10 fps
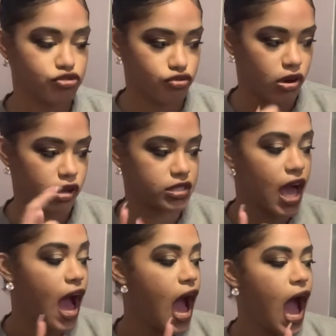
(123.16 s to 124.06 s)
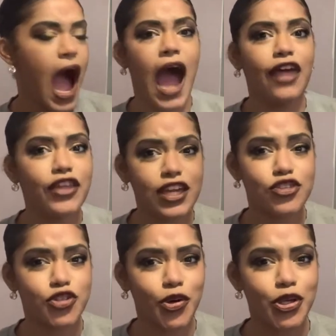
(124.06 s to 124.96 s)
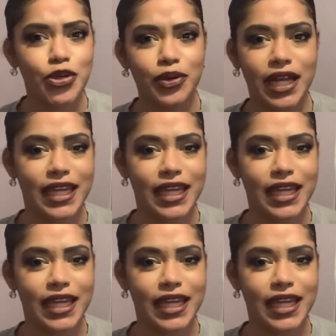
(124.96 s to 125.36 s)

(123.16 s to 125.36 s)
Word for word: straws i think it's so cute and